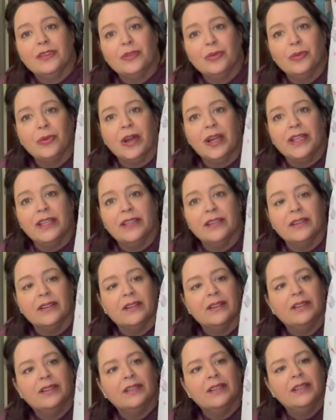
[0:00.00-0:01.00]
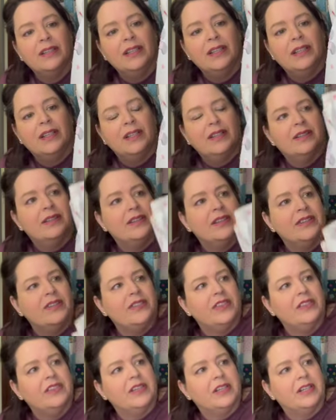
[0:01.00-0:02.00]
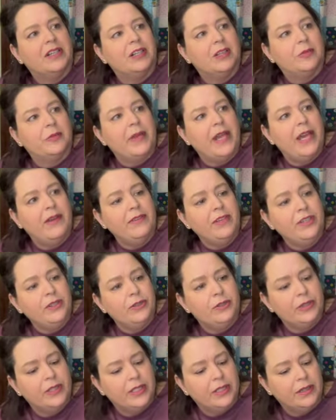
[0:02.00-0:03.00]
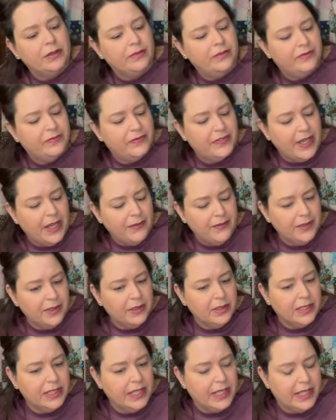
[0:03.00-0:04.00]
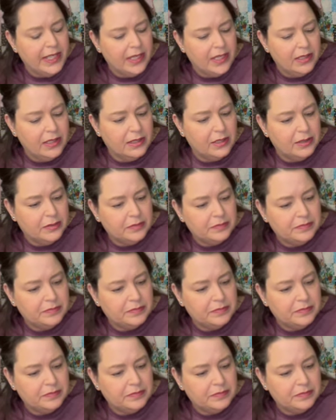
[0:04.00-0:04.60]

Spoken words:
right here. This is a heavy duty, definitely a,